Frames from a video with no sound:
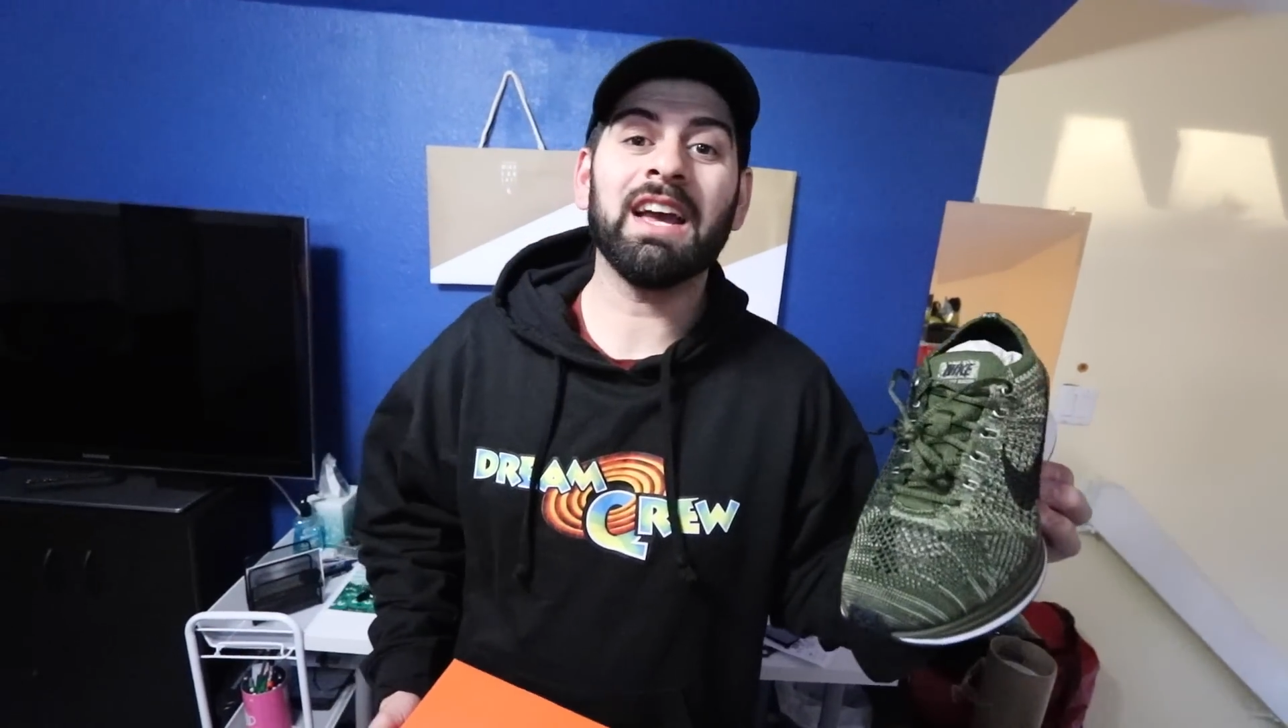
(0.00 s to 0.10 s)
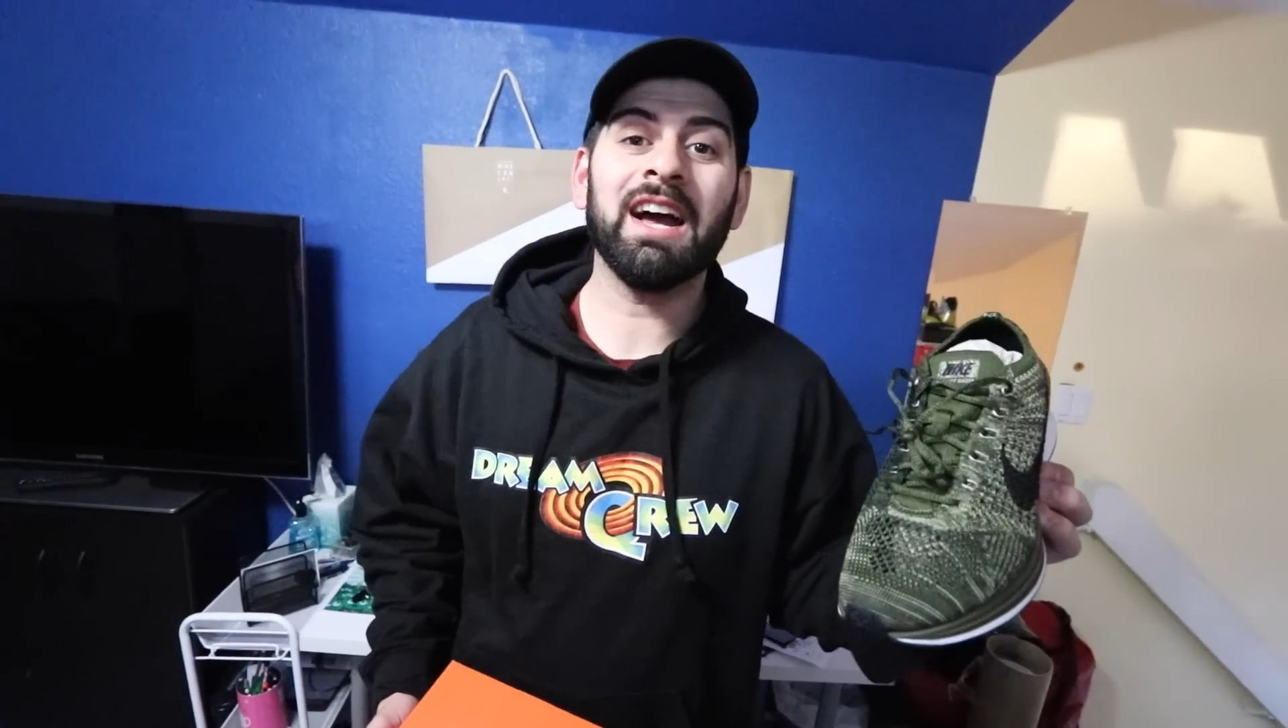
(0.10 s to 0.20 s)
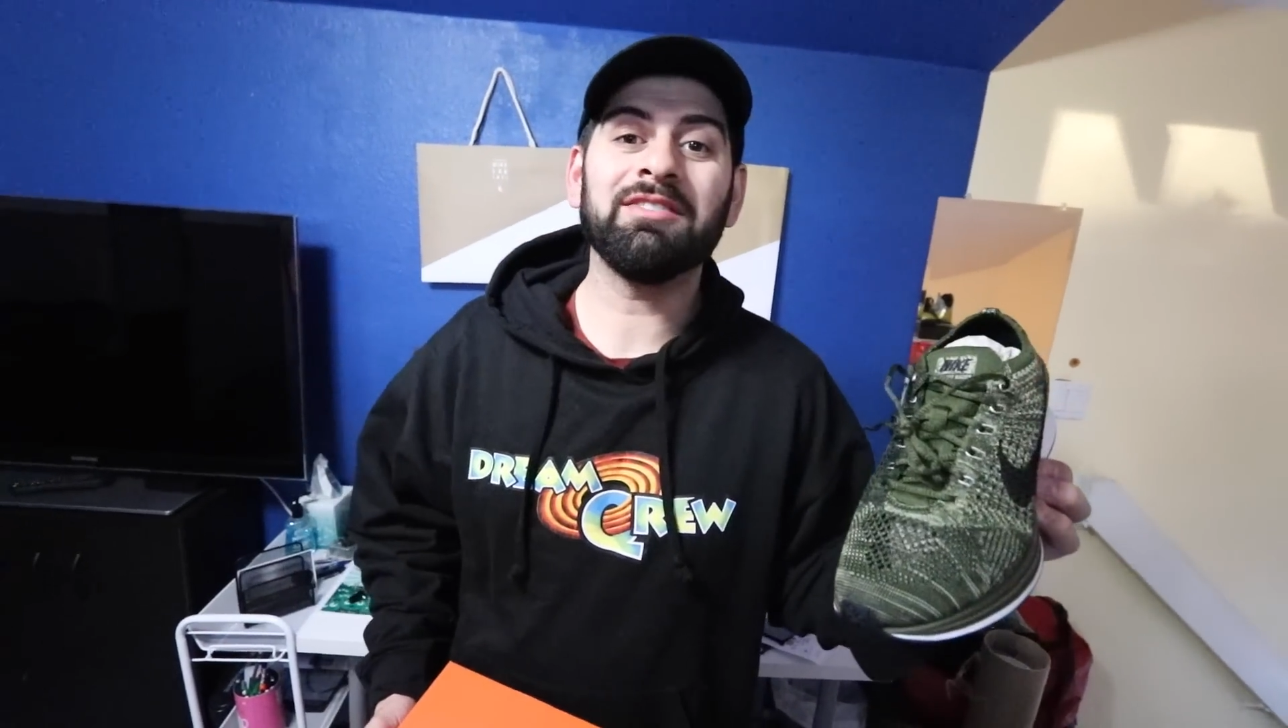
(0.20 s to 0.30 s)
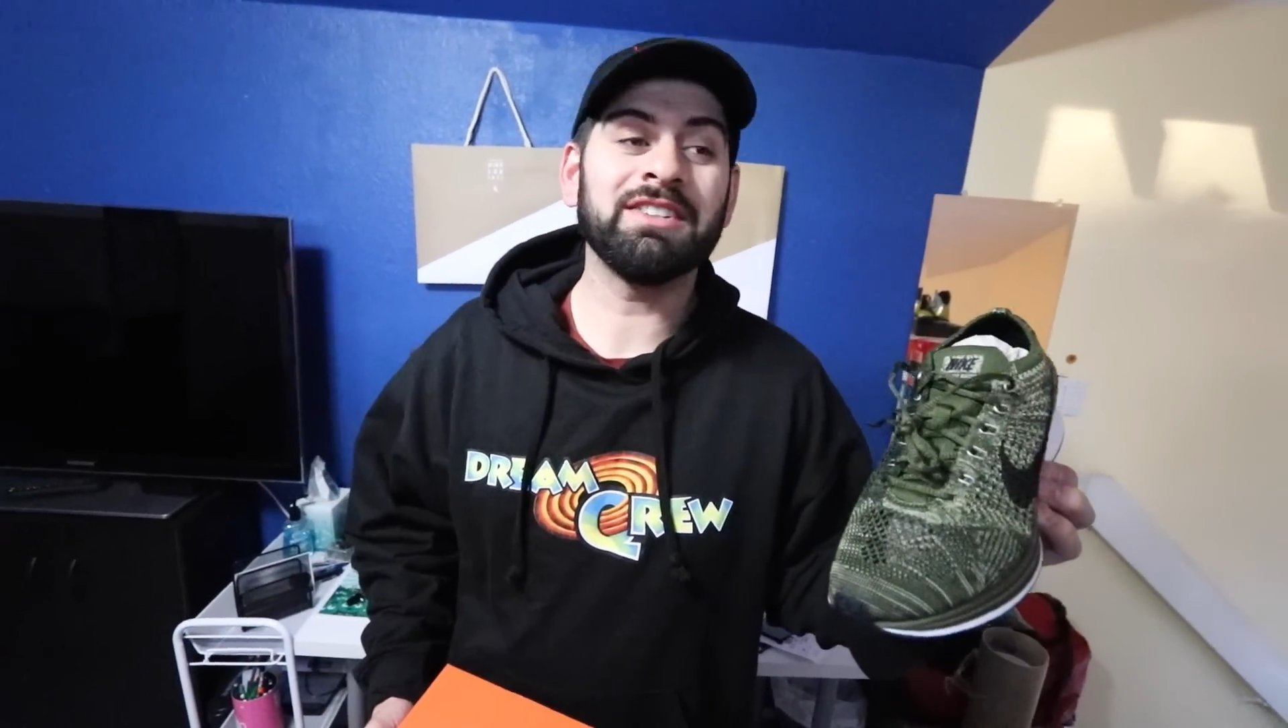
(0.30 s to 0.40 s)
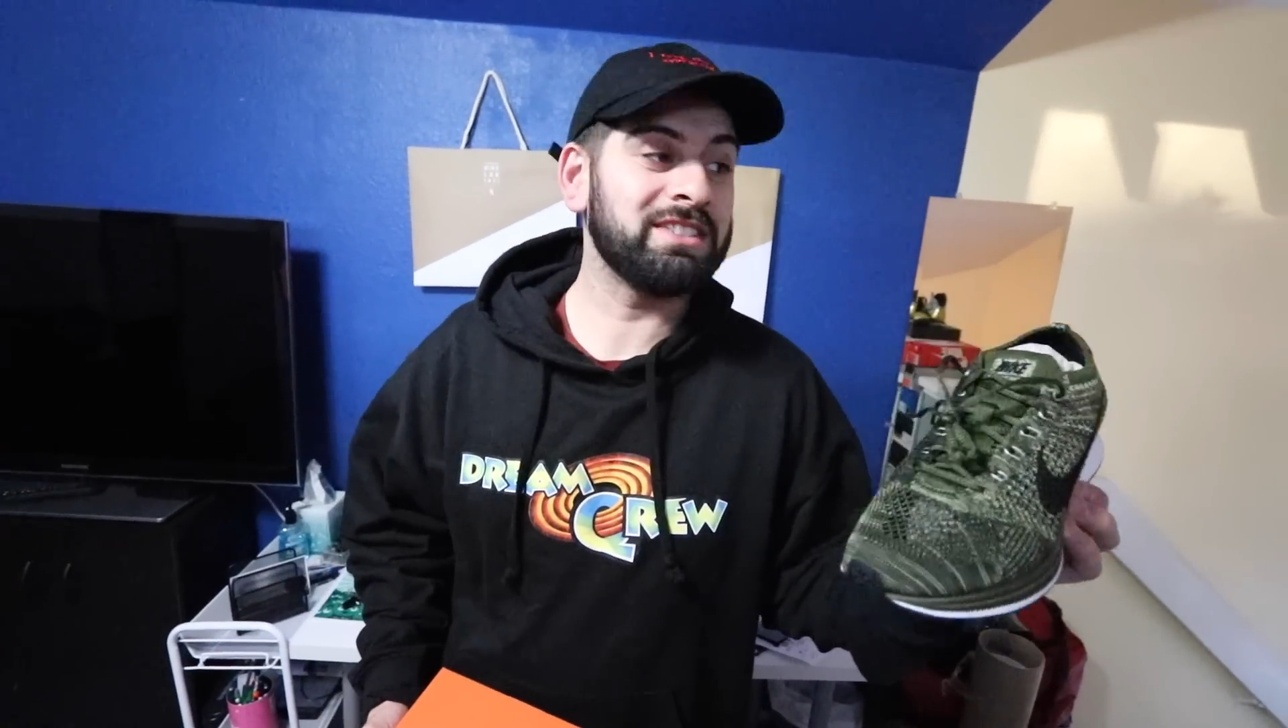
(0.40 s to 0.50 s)

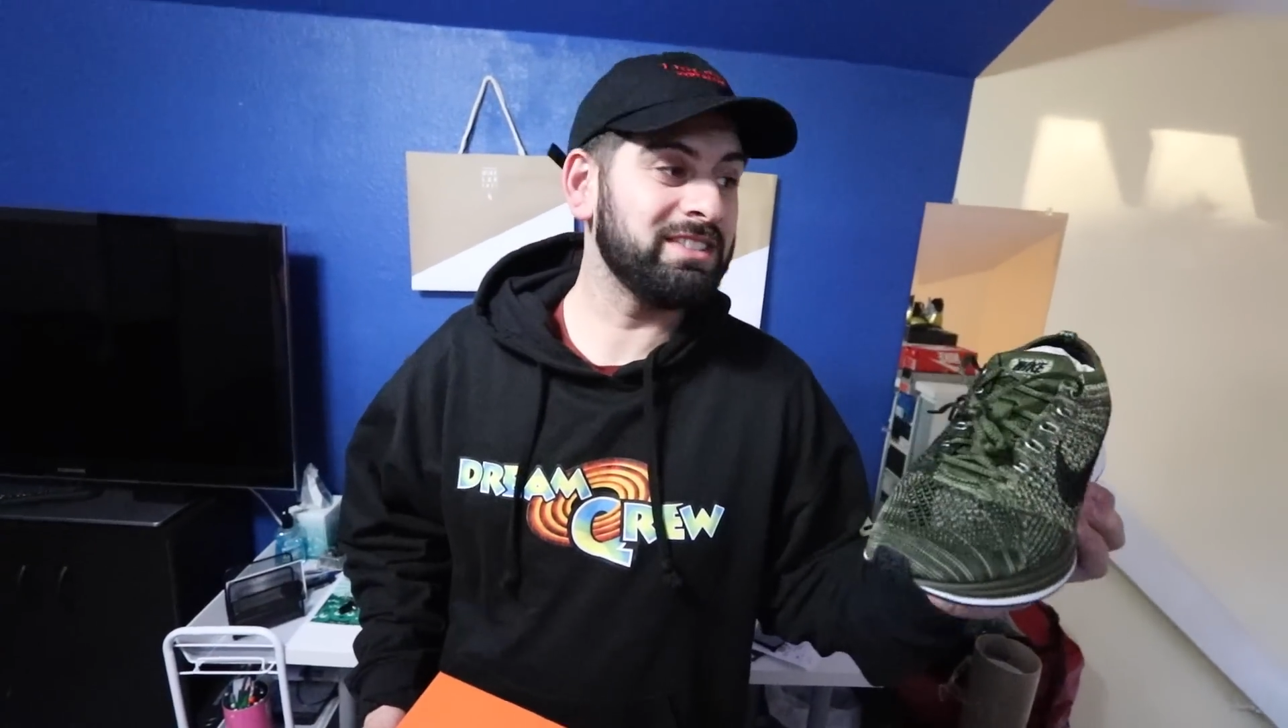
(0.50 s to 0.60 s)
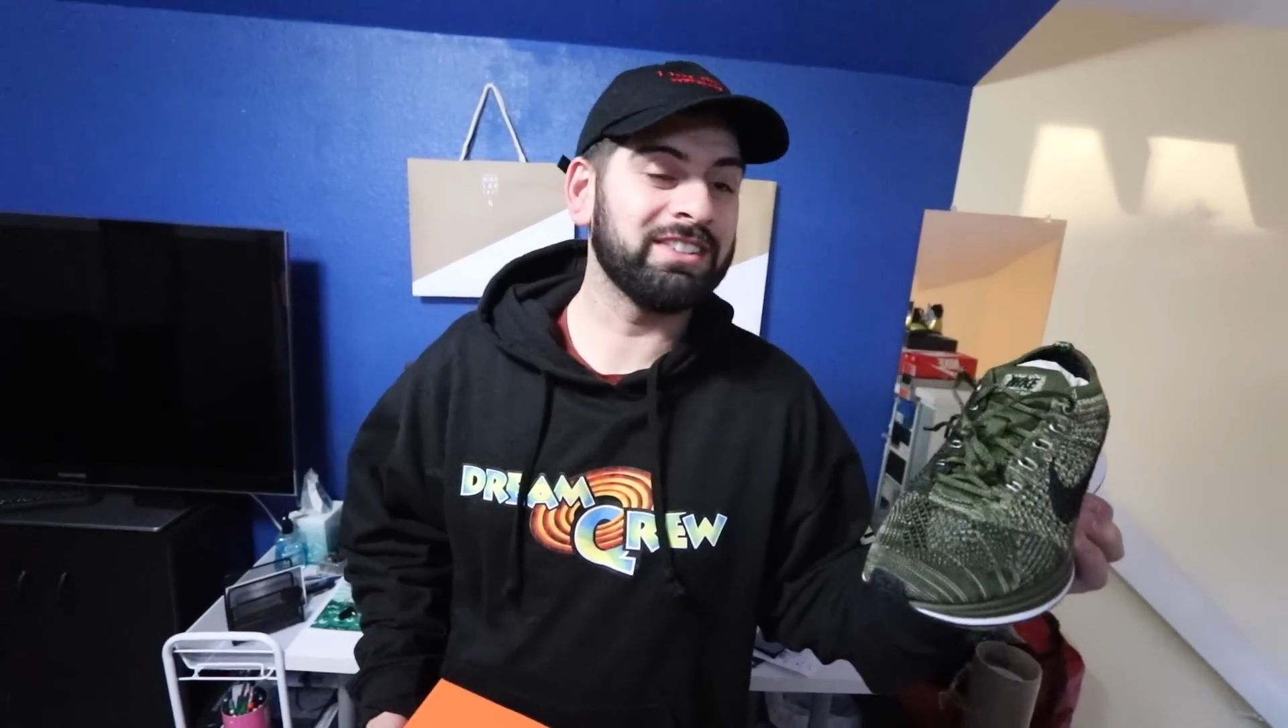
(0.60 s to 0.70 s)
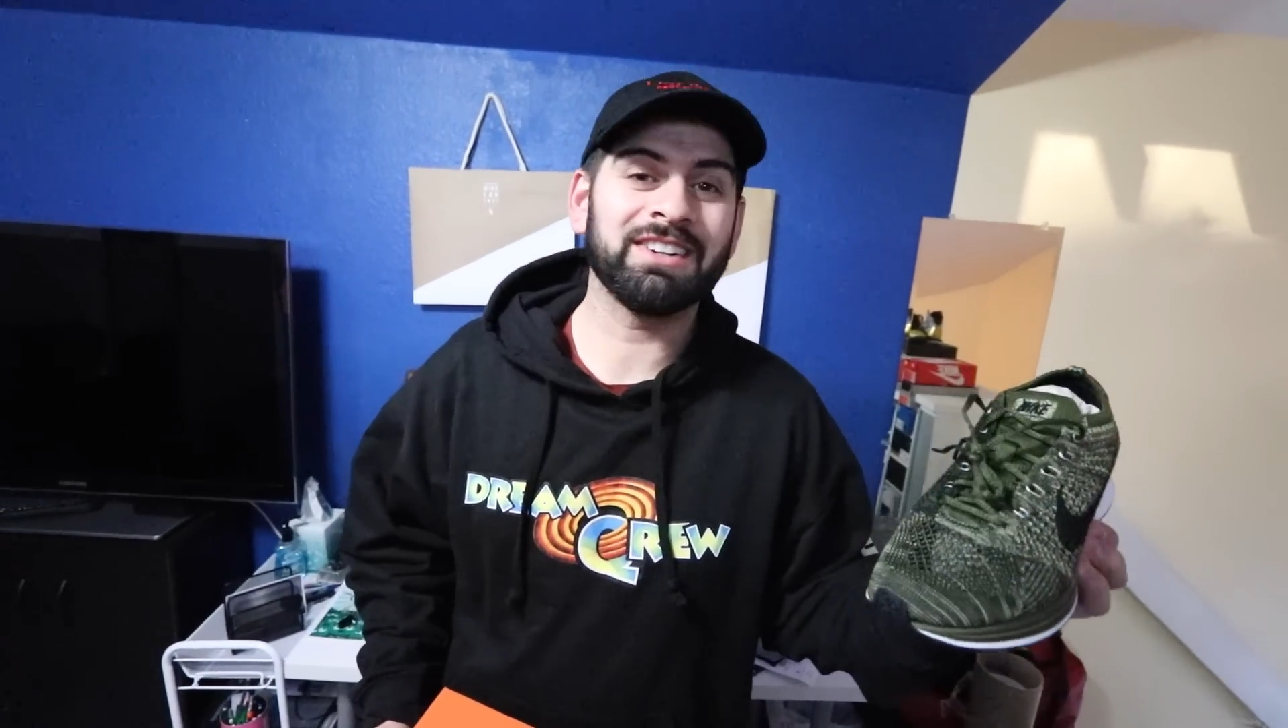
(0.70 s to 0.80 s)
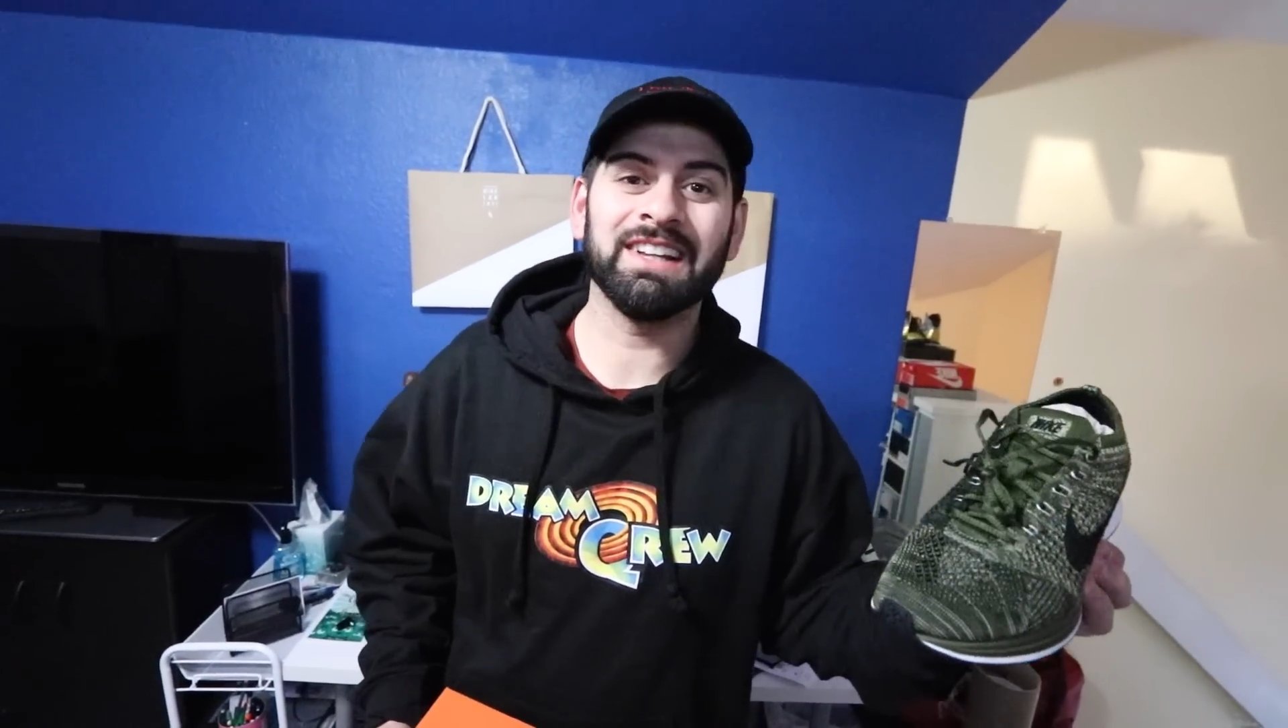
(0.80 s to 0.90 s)
half his sneaker